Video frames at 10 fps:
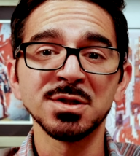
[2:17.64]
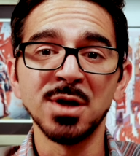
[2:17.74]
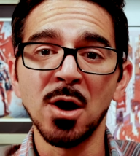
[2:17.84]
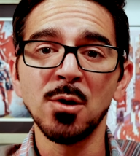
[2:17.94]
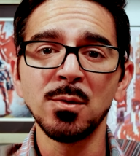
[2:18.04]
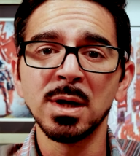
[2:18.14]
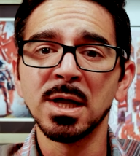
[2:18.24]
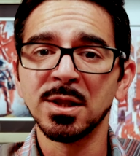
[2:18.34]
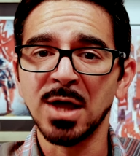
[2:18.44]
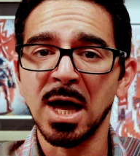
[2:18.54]
know
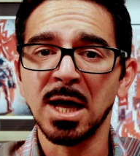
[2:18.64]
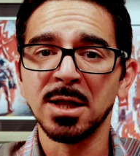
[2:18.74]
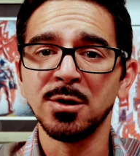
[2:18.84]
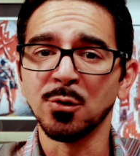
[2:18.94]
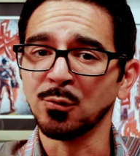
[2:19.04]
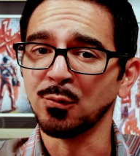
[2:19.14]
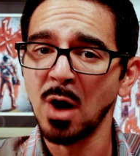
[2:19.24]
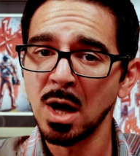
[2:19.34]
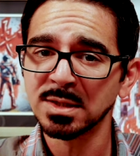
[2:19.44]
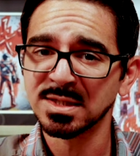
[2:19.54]
that your
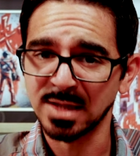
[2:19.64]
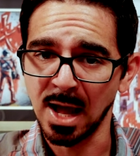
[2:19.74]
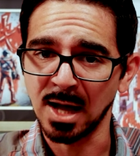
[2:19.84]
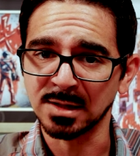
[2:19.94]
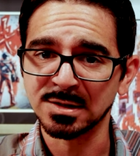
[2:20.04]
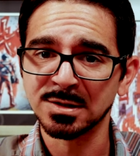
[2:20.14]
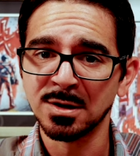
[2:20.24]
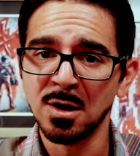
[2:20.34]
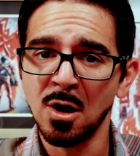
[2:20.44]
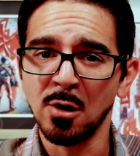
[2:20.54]
raw stats
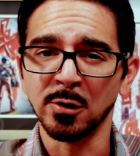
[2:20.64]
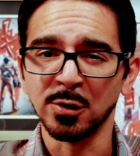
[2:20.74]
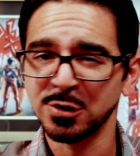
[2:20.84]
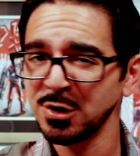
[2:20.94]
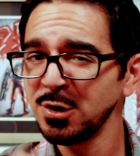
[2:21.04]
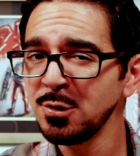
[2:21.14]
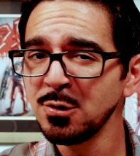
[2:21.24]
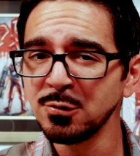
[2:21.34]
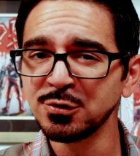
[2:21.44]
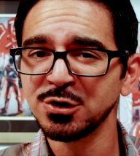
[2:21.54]
are a
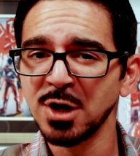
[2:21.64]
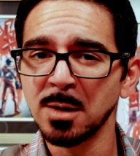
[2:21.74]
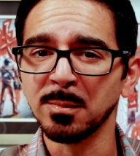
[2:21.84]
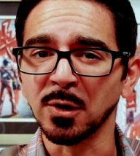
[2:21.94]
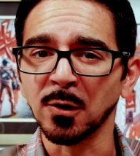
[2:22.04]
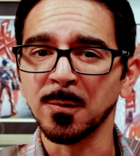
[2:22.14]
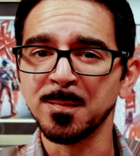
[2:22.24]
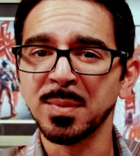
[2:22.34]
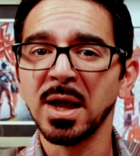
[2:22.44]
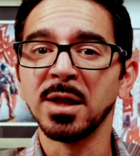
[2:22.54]
huge number
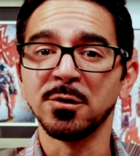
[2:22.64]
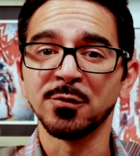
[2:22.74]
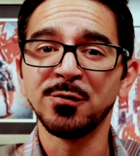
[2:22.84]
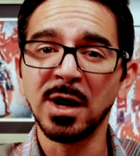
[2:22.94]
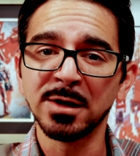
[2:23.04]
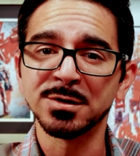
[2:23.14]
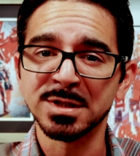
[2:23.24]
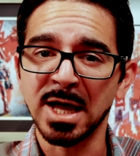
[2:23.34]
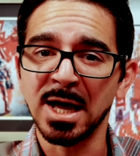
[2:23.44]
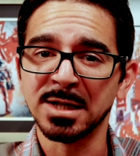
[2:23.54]
and your final
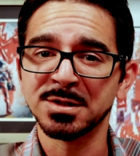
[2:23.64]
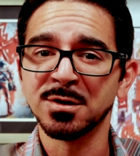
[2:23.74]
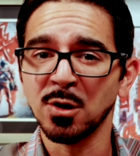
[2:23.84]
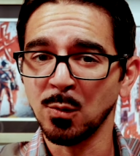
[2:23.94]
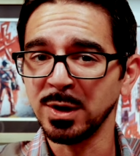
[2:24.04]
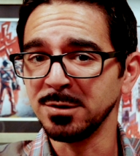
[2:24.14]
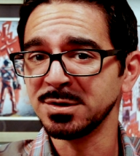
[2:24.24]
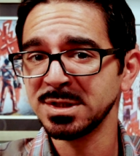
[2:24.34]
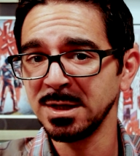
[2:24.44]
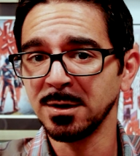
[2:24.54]
stats are what you
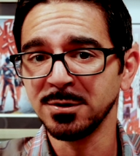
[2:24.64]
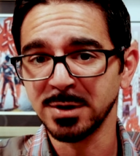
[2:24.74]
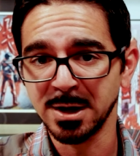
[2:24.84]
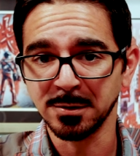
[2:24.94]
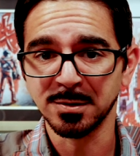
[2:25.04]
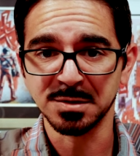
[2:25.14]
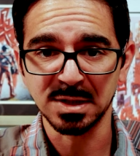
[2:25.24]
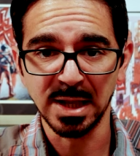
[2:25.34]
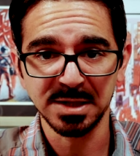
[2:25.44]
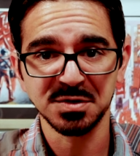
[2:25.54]
see on your character
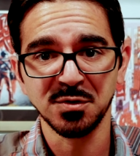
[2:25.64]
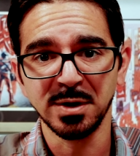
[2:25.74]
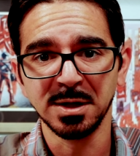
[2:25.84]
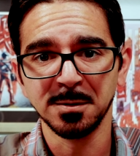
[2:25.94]
select screen.